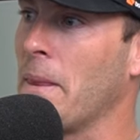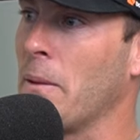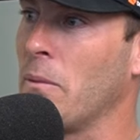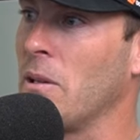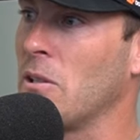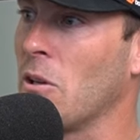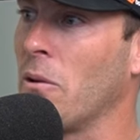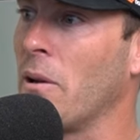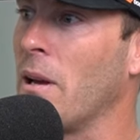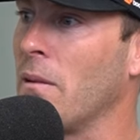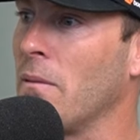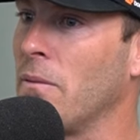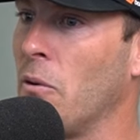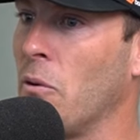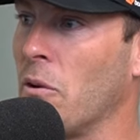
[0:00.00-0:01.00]
and we sold out
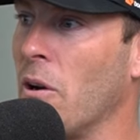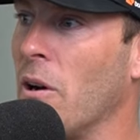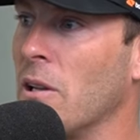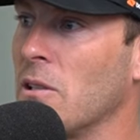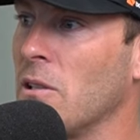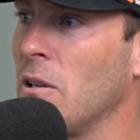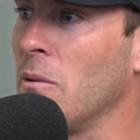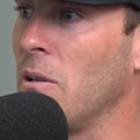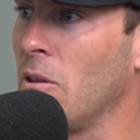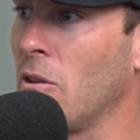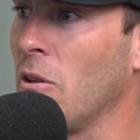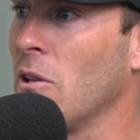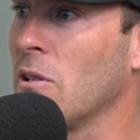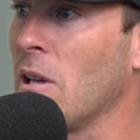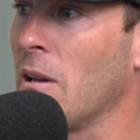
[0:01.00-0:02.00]
4 nights. We did
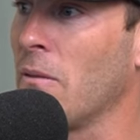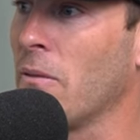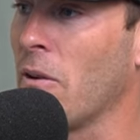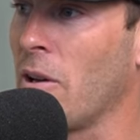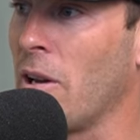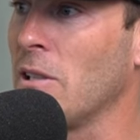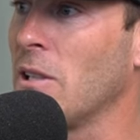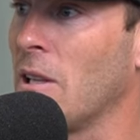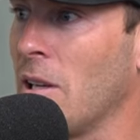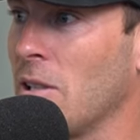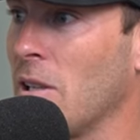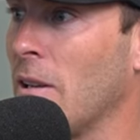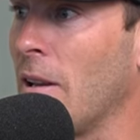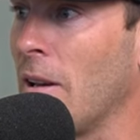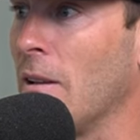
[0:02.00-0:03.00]
Thursday, Friday, Saturday,
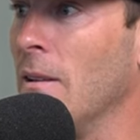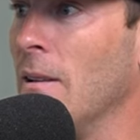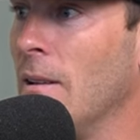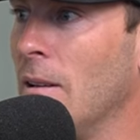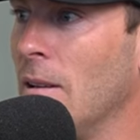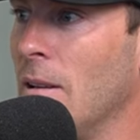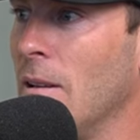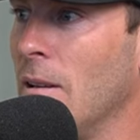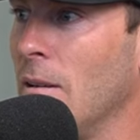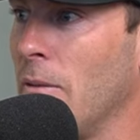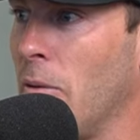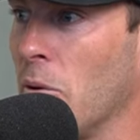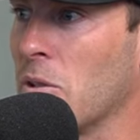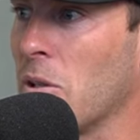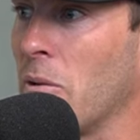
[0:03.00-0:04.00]
Sunday,
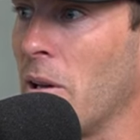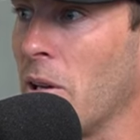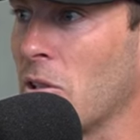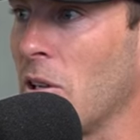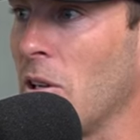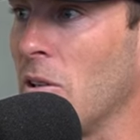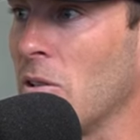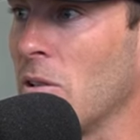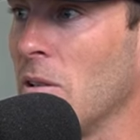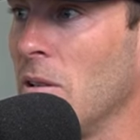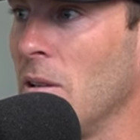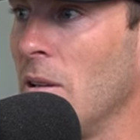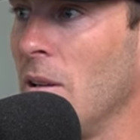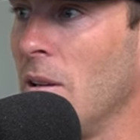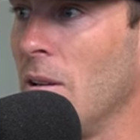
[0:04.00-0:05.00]
4 sold out shows,
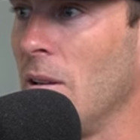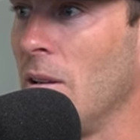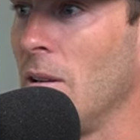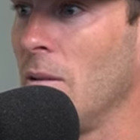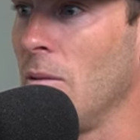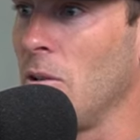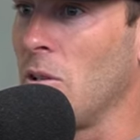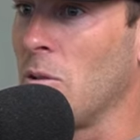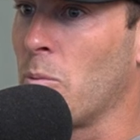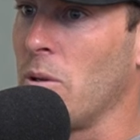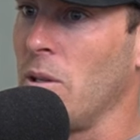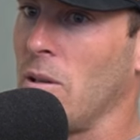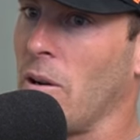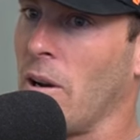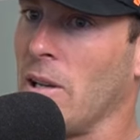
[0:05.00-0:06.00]
which is
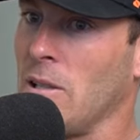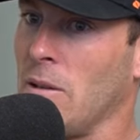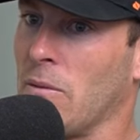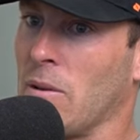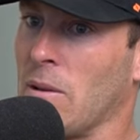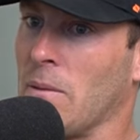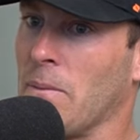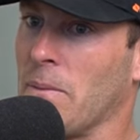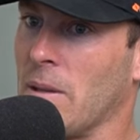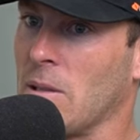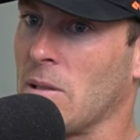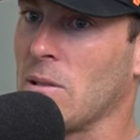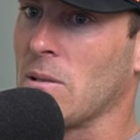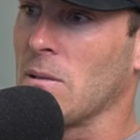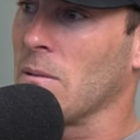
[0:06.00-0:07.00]
pretty crazy for
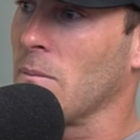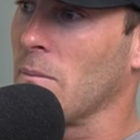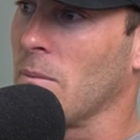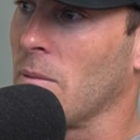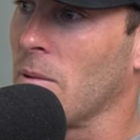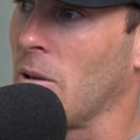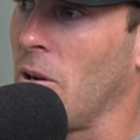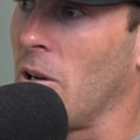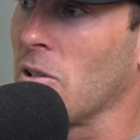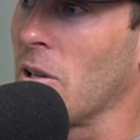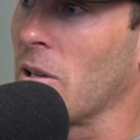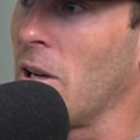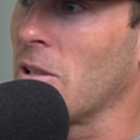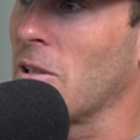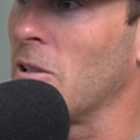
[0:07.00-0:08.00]
this guys
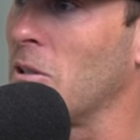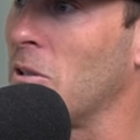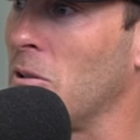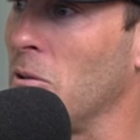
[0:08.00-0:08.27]
like us just